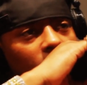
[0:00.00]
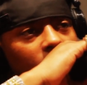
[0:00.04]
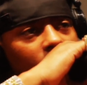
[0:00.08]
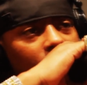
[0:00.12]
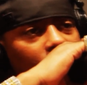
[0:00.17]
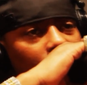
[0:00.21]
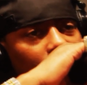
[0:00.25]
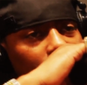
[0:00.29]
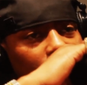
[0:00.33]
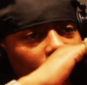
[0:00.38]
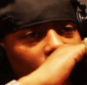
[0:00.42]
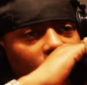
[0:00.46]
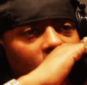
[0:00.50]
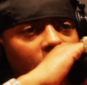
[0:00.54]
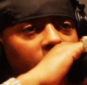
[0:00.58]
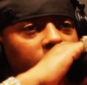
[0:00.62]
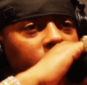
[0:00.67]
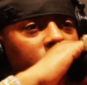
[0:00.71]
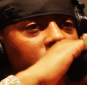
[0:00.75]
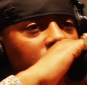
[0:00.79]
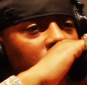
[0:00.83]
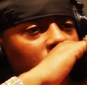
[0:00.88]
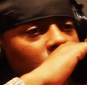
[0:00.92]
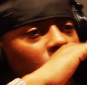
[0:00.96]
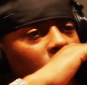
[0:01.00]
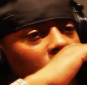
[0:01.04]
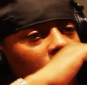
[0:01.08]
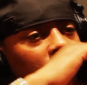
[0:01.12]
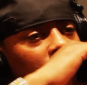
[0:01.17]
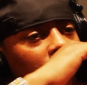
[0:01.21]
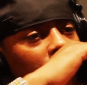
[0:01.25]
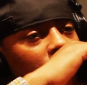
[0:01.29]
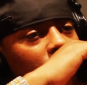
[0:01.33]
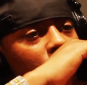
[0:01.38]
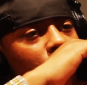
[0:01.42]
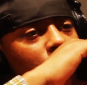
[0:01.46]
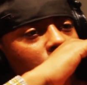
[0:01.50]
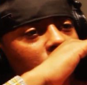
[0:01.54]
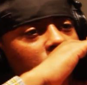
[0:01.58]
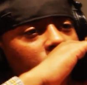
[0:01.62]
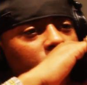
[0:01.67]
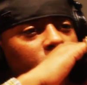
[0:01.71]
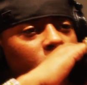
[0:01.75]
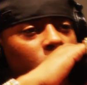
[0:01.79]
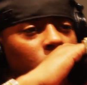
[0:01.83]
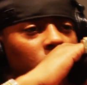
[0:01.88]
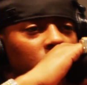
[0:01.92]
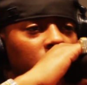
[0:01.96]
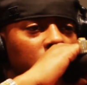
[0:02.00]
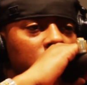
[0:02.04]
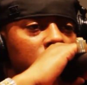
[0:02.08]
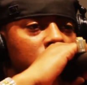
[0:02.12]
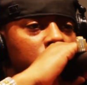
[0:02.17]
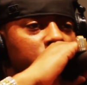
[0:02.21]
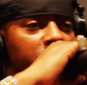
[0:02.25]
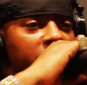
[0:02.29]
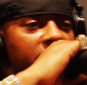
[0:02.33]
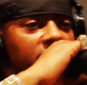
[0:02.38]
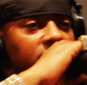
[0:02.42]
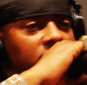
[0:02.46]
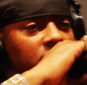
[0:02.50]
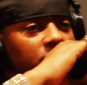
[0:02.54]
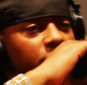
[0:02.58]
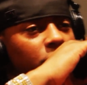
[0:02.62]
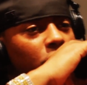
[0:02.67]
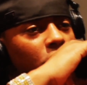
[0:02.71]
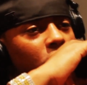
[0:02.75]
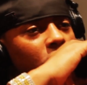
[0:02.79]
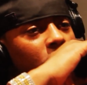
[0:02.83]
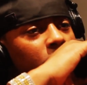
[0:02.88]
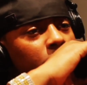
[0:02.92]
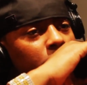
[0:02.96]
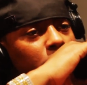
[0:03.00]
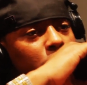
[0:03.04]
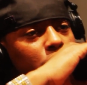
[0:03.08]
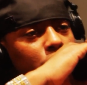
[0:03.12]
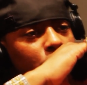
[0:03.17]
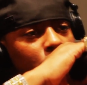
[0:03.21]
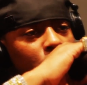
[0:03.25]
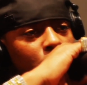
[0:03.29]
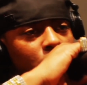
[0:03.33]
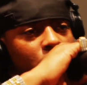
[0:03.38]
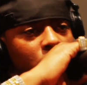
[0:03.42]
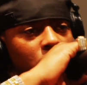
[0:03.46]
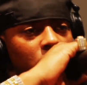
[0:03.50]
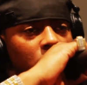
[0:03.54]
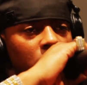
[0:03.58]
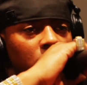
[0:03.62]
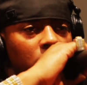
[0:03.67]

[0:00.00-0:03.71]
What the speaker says: Allen Iverson wanted to use it for one of his basketball commercials,